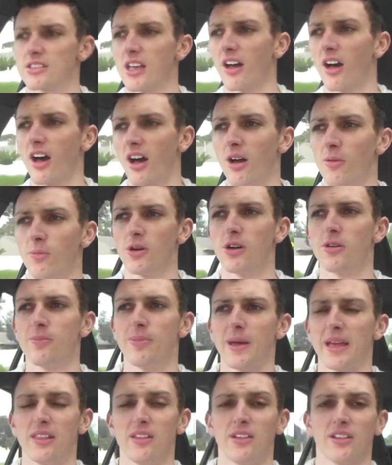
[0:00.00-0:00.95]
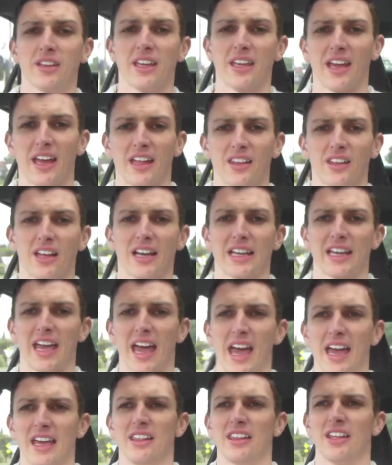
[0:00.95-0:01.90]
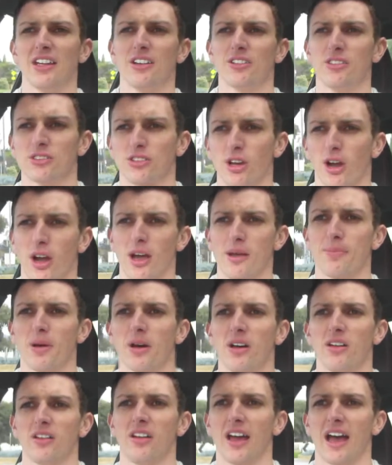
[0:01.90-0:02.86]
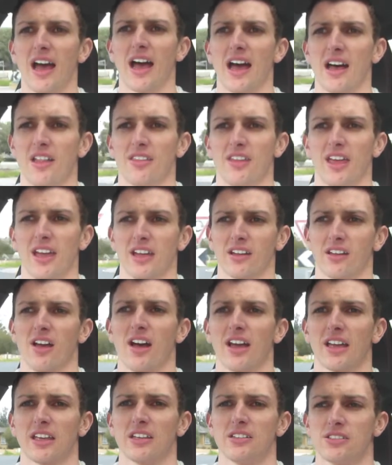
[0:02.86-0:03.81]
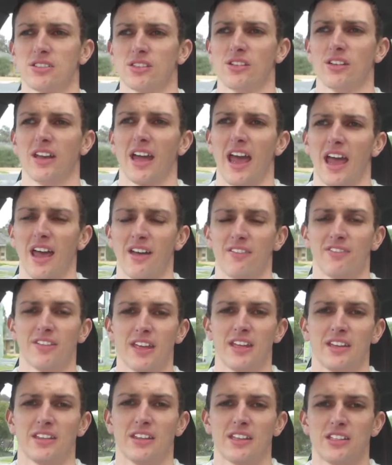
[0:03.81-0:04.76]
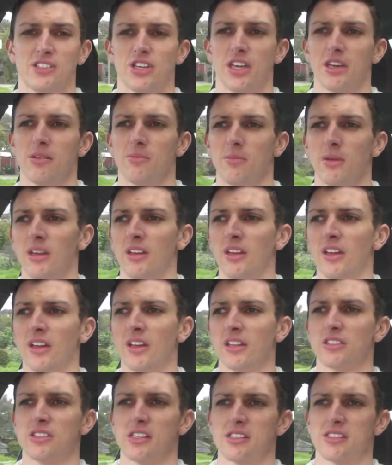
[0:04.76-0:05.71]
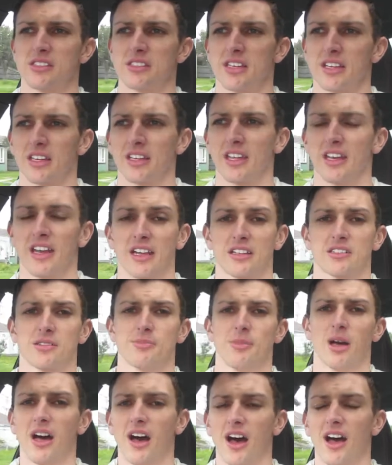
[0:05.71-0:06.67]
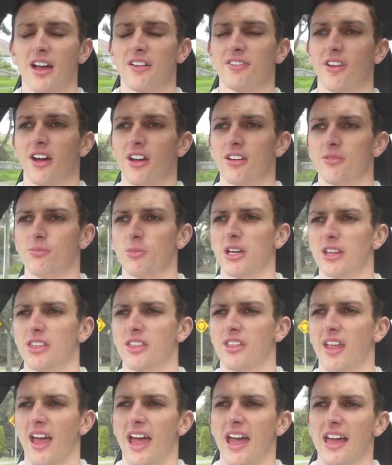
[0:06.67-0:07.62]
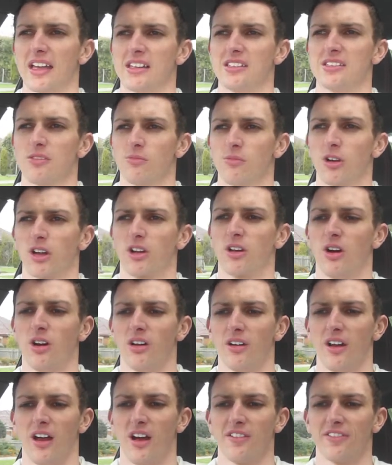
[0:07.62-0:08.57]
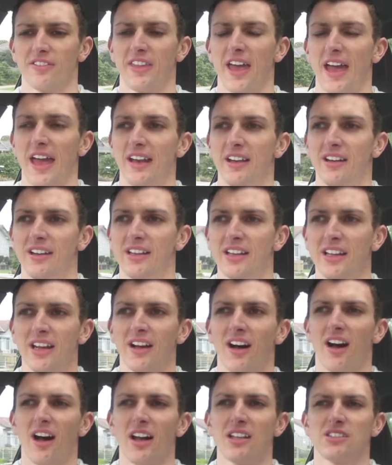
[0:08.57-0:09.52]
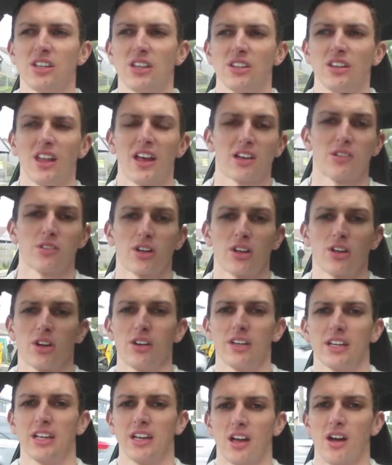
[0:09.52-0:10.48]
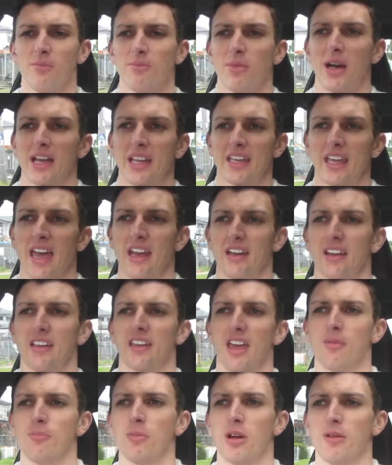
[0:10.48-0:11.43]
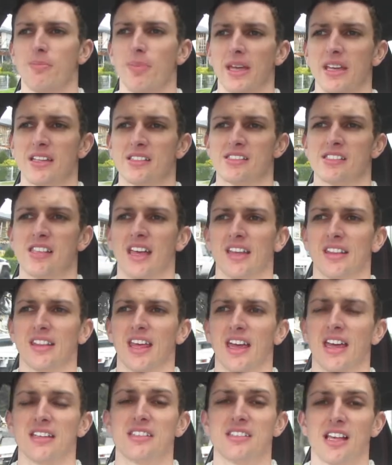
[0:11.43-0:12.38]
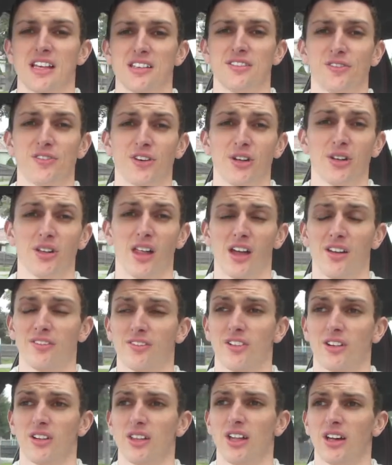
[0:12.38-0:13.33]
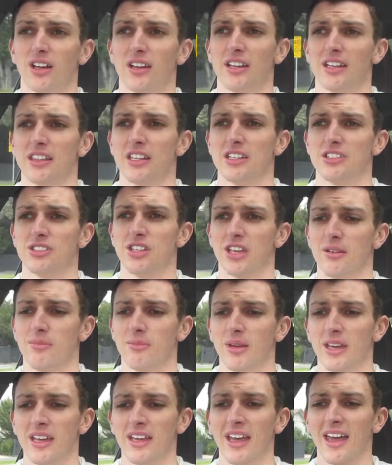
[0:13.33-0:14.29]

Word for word: so I will be looking at like a little tripod uh, that I can sort of have in the gym just to connect my iPhone with and record off that. I do like recording on my Canon camera, but in saying that, it does fall over a lot in the gym